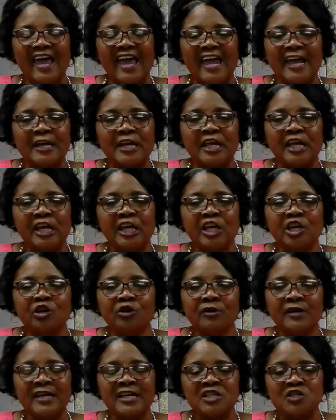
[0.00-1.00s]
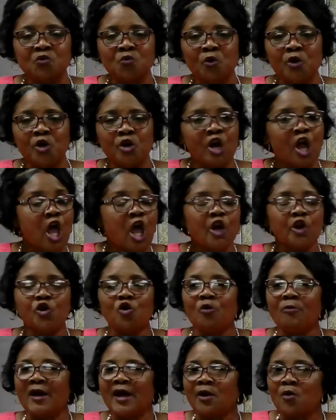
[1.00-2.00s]
and hear his word
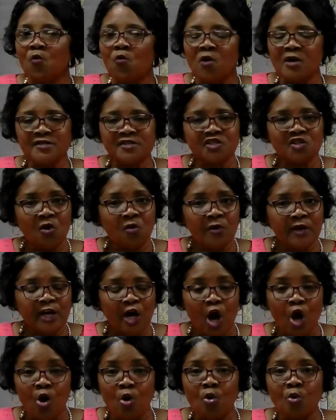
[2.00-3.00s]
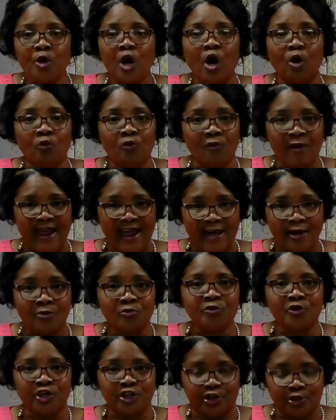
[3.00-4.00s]
no matter what's going on
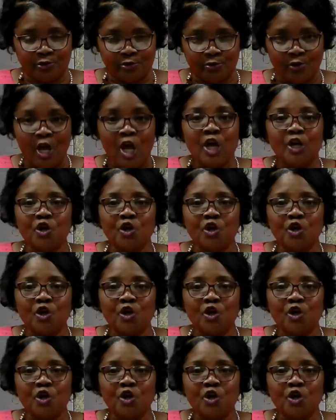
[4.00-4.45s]
around you